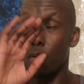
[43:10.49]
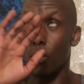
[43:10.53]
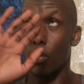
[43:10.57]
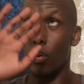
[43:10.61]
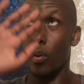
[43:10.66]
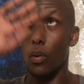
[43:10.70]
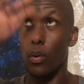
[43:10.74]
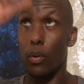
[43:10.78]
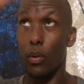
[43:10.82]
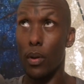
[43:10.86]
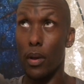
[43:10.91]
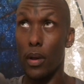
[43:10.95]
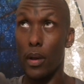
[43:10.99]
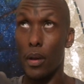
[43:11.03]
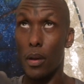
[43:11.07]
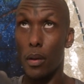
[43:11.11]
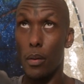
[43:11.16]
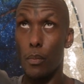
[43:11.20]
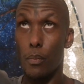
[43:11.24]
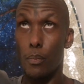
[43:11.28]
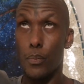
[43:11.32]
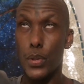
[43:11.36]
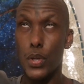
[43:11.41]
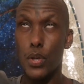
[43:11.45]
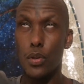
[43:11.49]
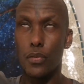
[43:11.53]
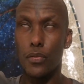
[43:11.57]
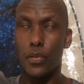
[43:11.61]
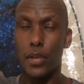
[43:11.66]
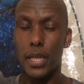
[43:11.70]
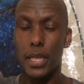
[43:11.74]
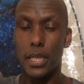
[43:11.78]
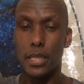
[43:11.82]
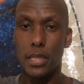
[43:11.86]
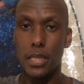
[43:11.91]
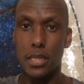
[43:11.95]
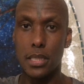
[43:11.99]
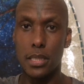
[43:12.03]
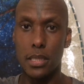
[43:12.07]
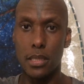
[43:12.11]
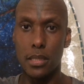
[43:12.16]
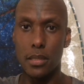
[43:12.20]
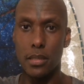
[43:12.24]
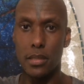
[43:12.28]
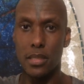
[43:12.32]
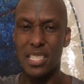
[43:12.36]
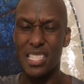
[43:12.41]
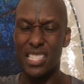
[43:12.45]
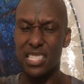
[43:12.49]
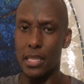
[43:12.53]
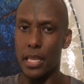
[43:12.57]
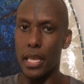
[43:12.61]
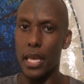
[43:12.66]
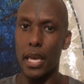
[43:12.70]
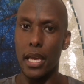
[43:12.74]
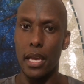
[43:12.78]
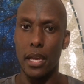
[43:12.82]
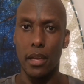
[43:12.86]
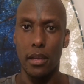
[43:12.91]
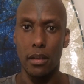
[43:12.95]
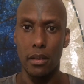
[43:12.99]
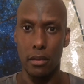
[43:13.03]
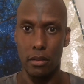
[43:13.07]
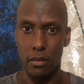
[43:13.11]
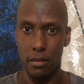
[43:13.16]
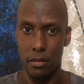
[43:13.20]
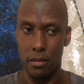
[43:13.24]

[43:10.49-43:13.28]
your beautiful existence is there,